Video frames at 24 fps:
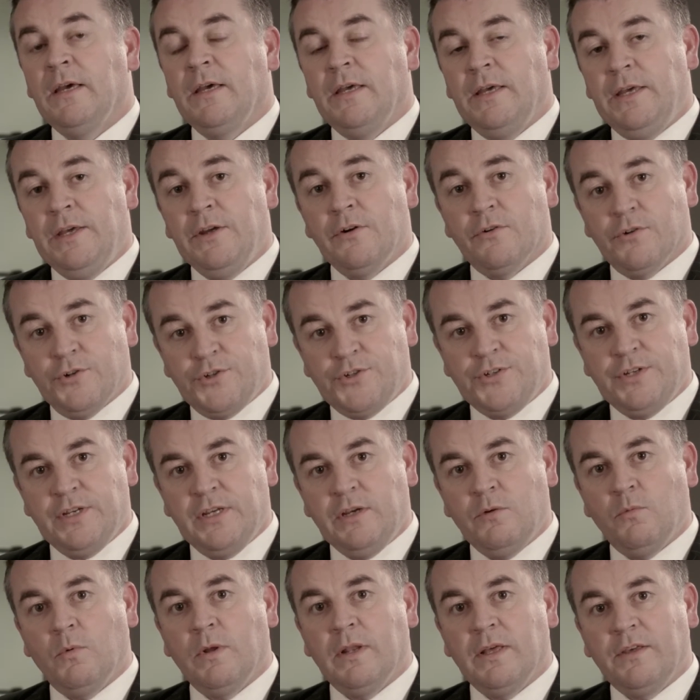he or
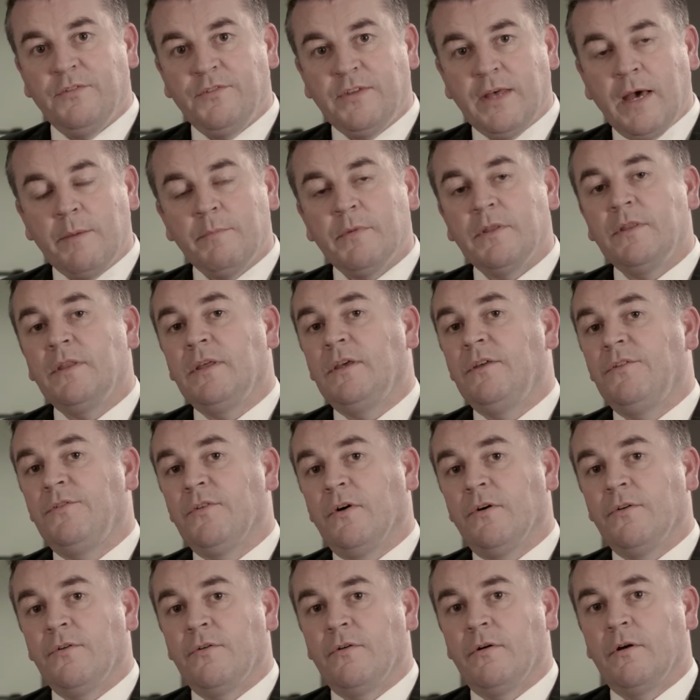she will examine these
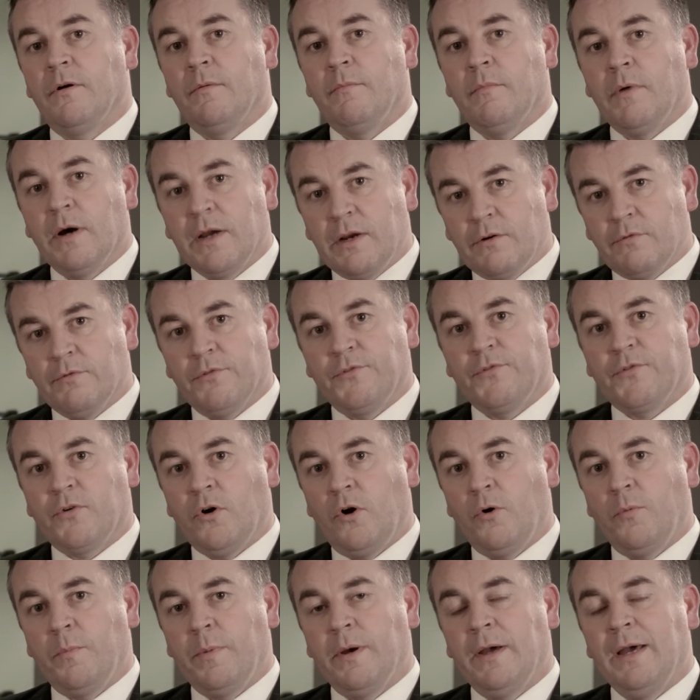under a
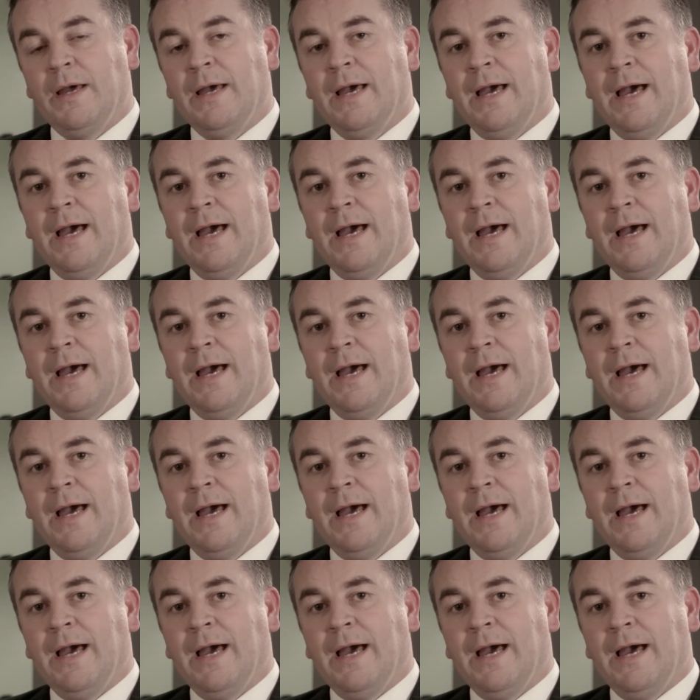microscope